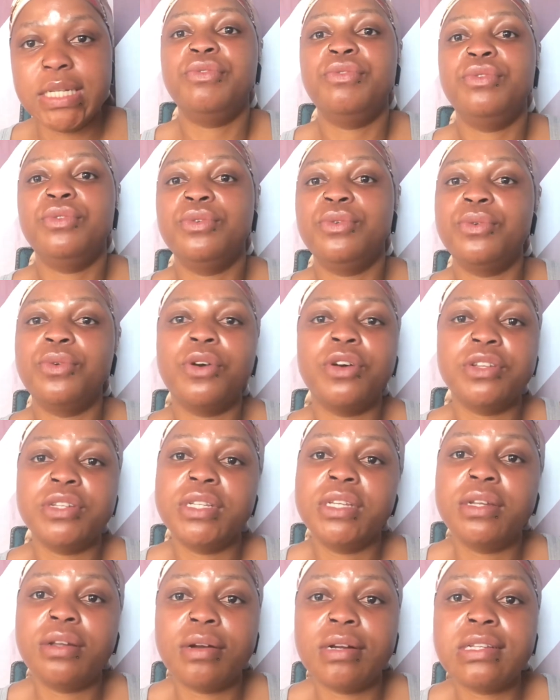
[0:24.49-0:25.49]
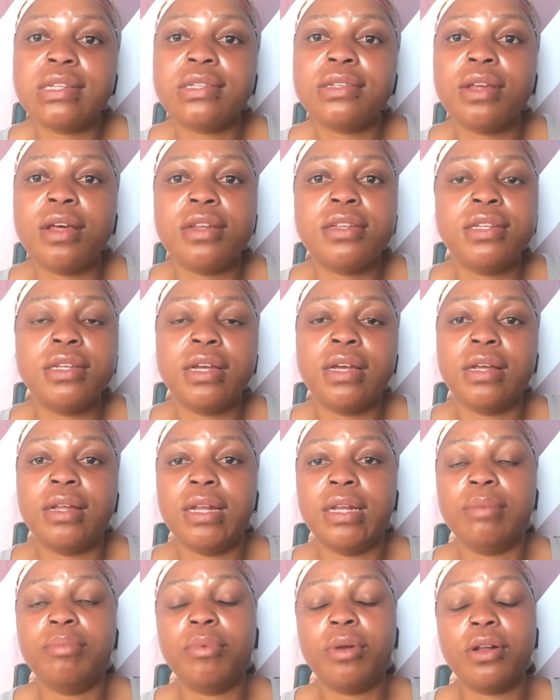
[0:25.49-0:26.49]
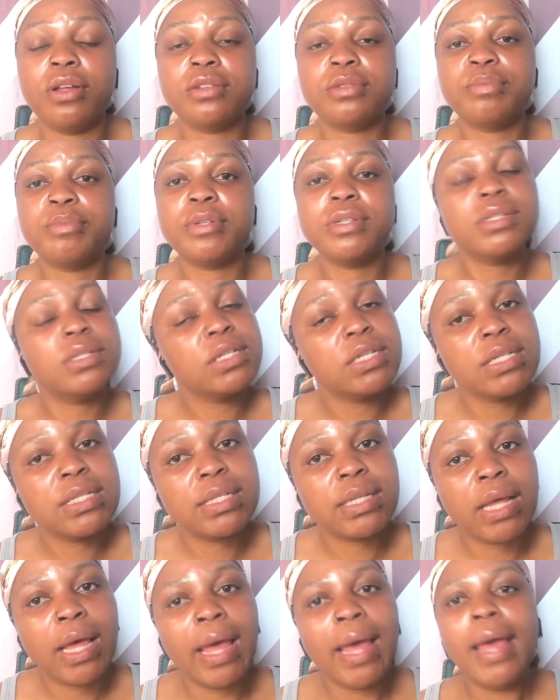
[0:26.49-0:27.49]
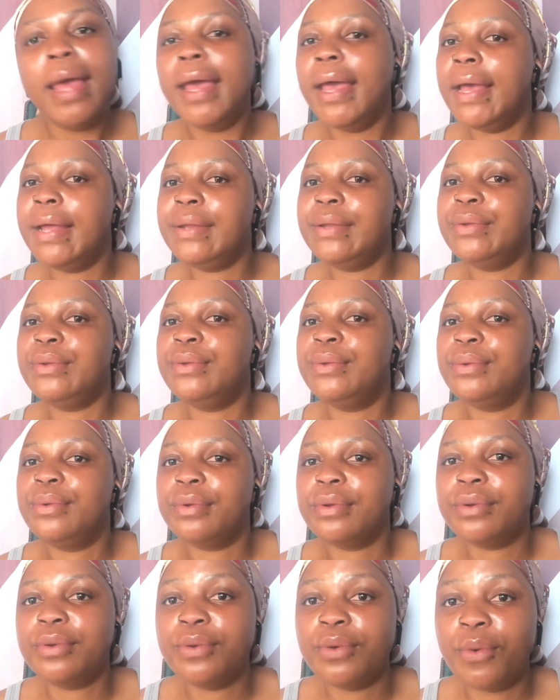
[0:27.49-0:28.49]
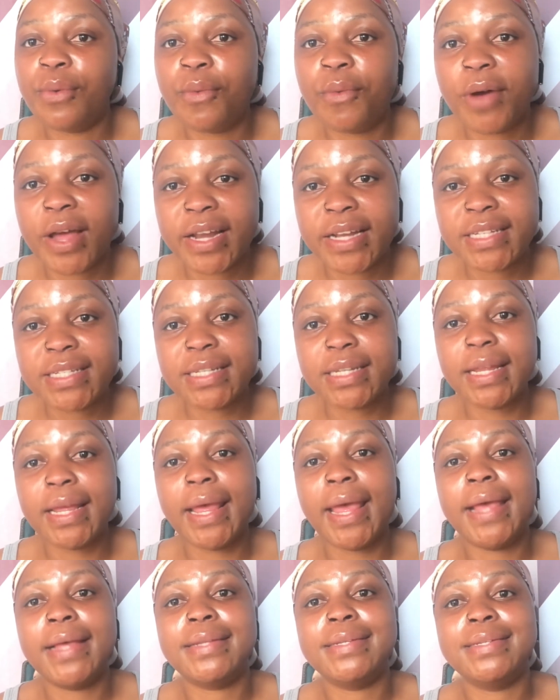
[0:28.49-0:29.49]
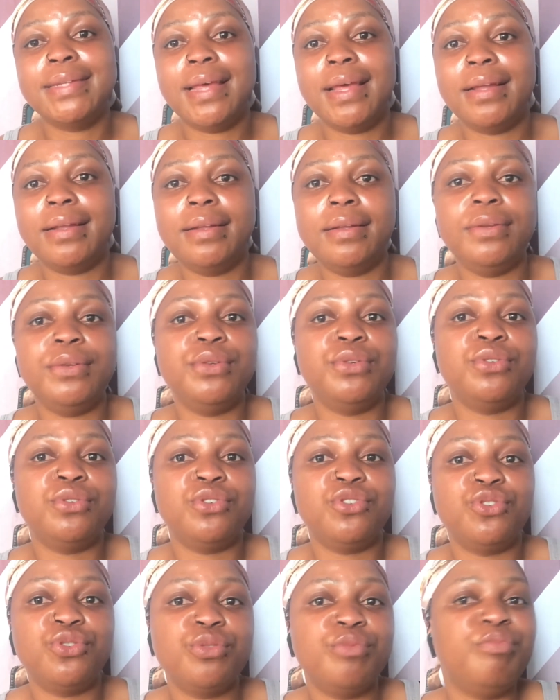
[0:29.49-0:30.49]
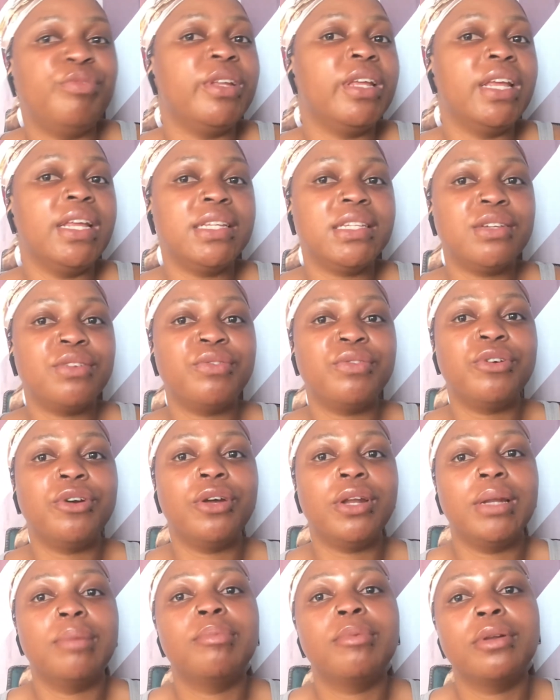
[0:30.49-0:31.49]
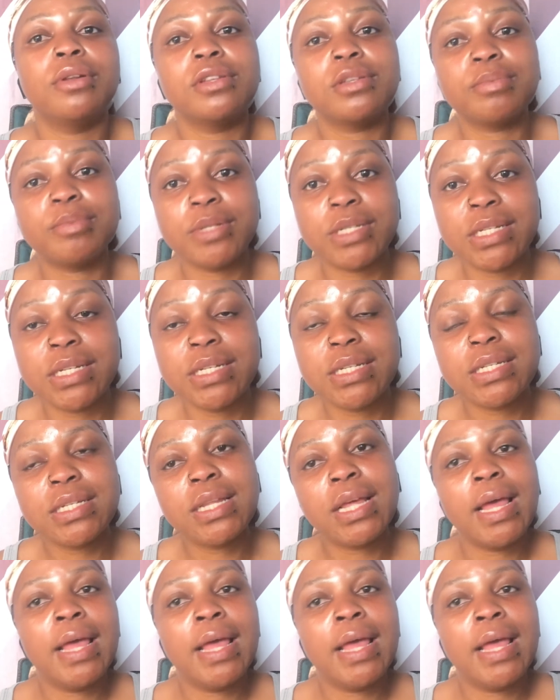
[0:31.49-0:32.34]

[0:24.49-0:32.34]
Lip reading: If you're considering starting a lip gloss business and you do not know what exactly you should be getting for your lip gloss business,